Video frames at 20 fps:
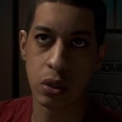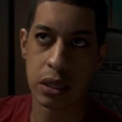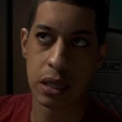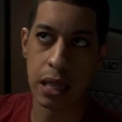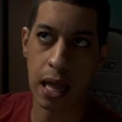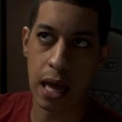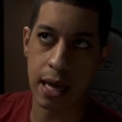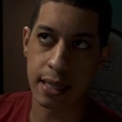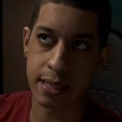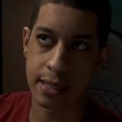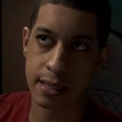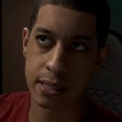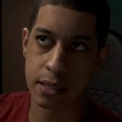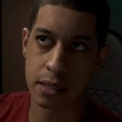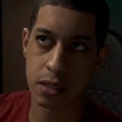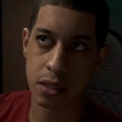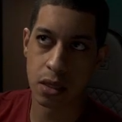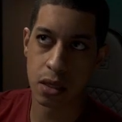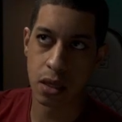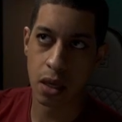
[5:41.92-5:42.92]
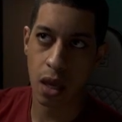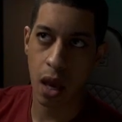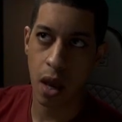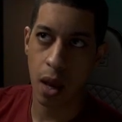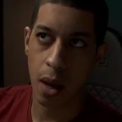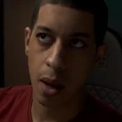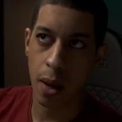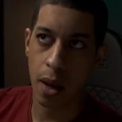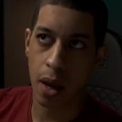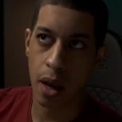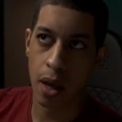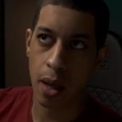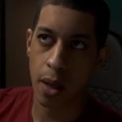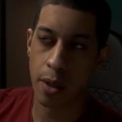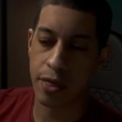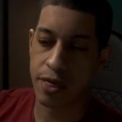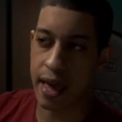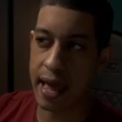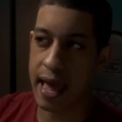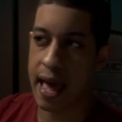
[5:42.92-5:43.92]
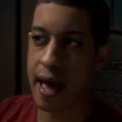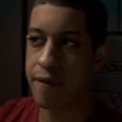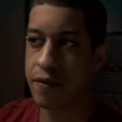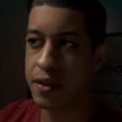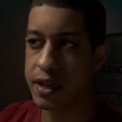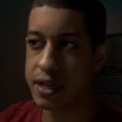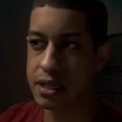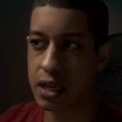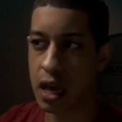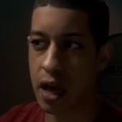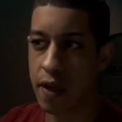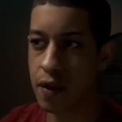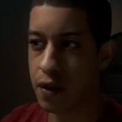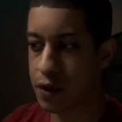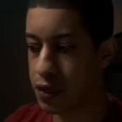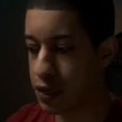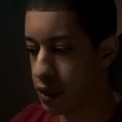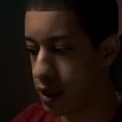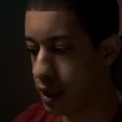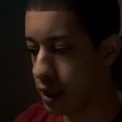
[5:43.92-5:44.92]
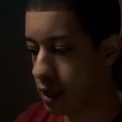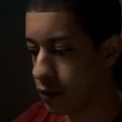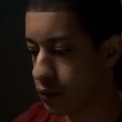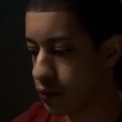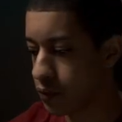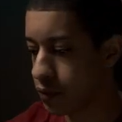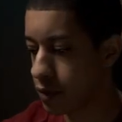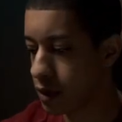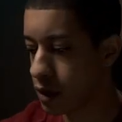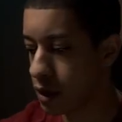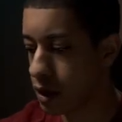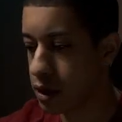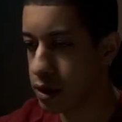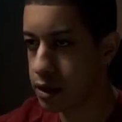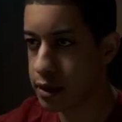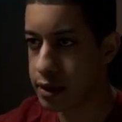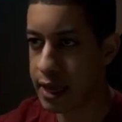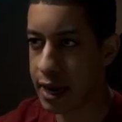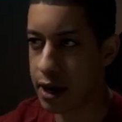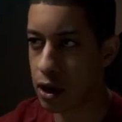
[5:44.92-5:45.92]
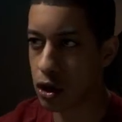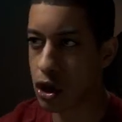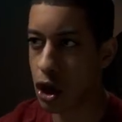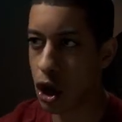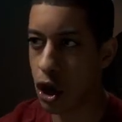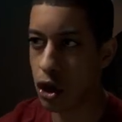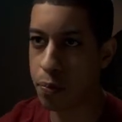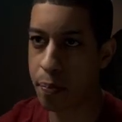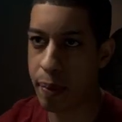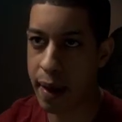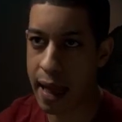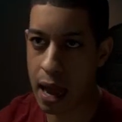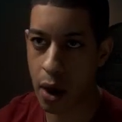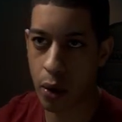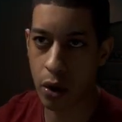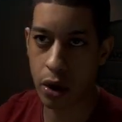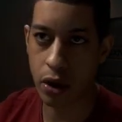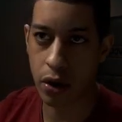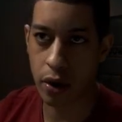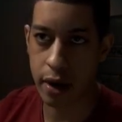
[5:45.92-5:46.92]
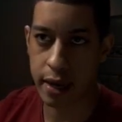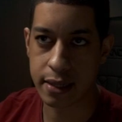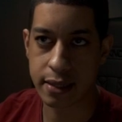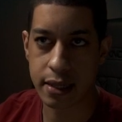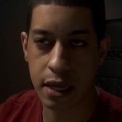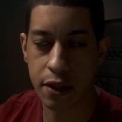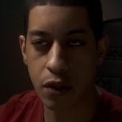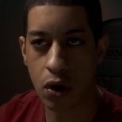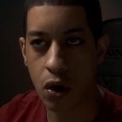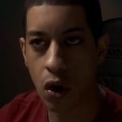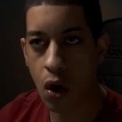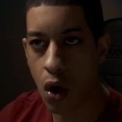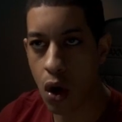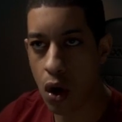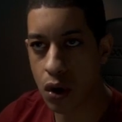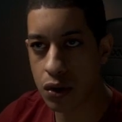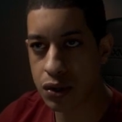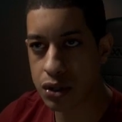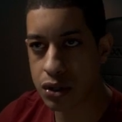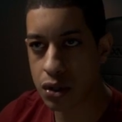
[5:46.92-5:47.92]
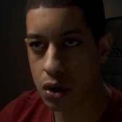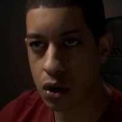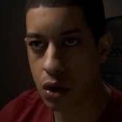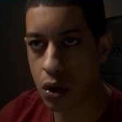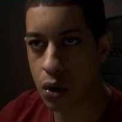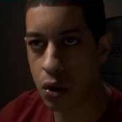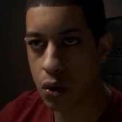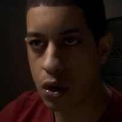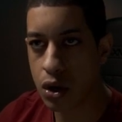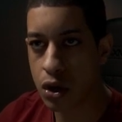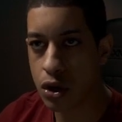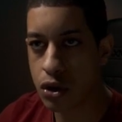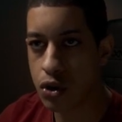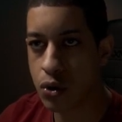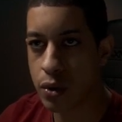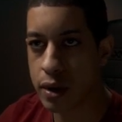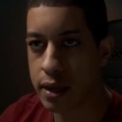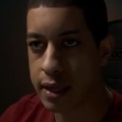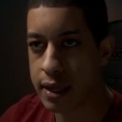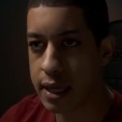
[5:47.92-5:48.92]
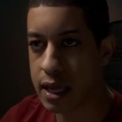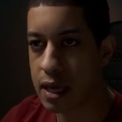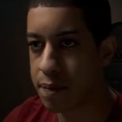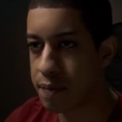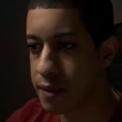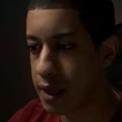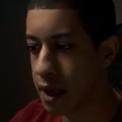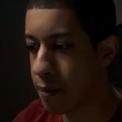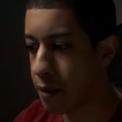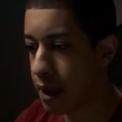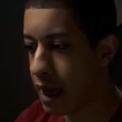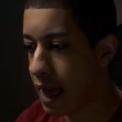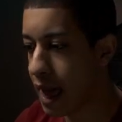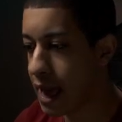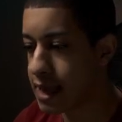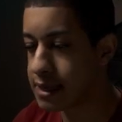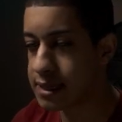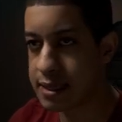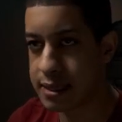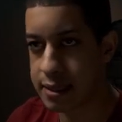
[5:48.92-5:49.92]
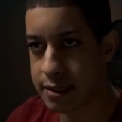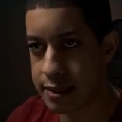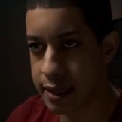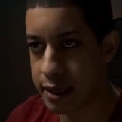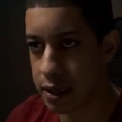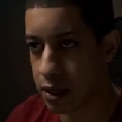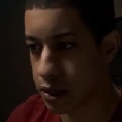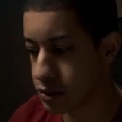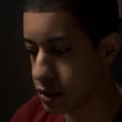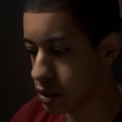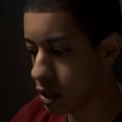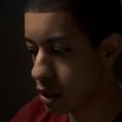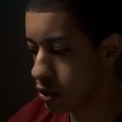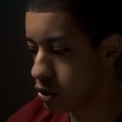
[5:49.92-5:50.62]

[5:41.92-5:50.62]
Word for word: LUTs, they have this other thing that are called power grades and they're also, you can keep them as stills.